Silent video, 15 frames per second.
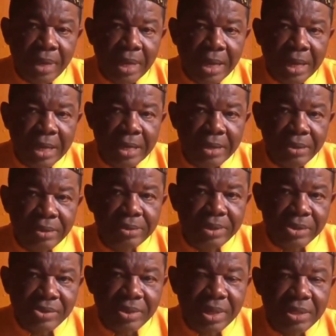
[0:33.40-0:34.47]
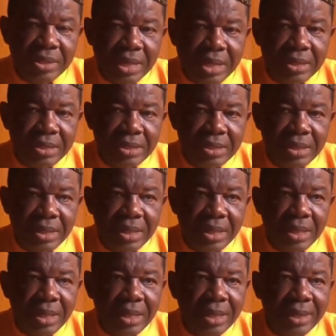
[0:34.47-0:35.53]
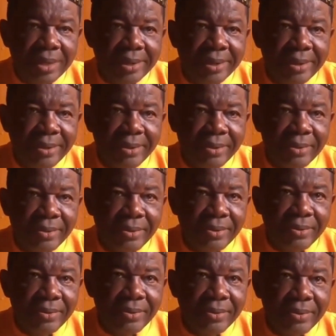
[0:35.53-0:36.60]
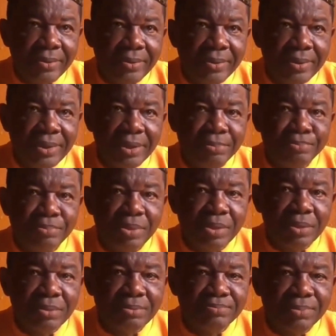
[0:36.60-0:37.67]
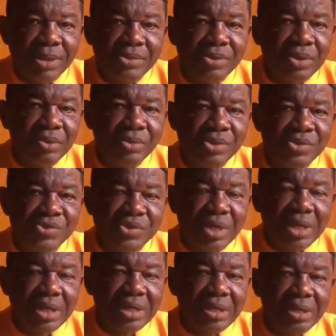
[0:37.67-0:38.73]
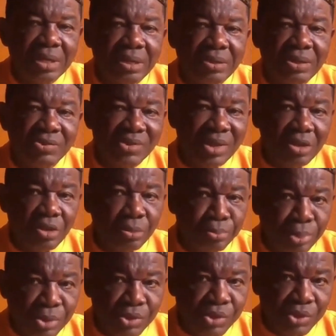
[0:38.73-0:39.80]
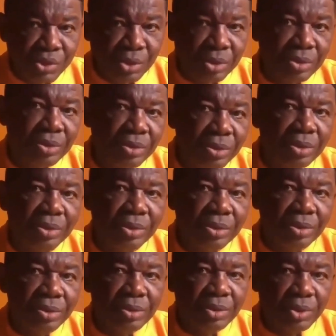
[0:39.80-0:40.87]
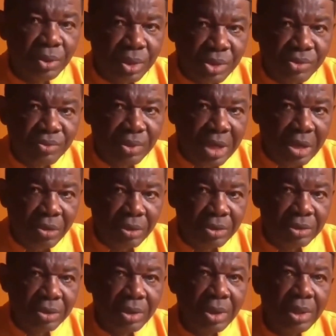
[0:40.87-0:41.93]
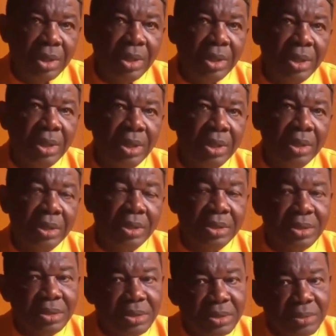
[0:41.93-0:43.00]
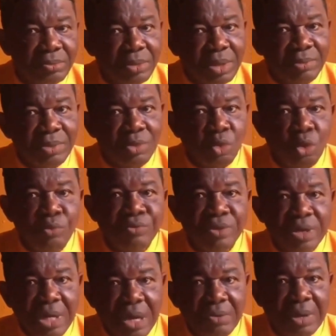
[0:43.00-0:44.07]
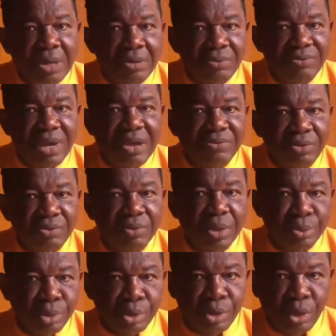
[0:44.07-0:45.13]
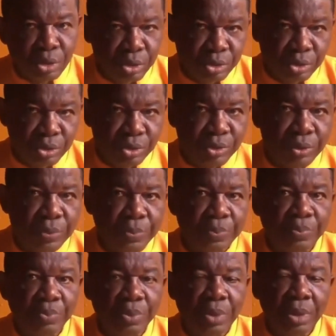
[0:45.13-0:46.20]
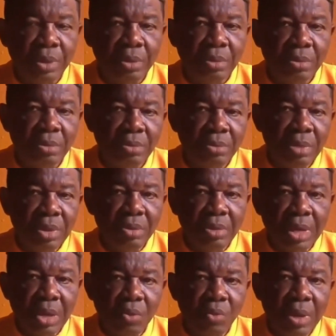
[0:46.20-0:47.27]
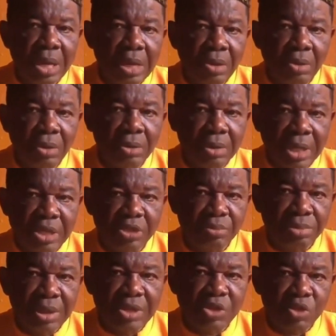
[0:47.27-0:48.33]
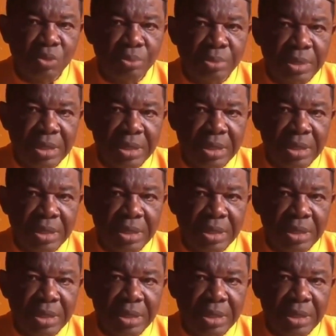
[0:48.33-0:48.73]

I understand that uh, the person who is taking the second position to this record is maybe hovering around 500 productions. But look at where God has placed me.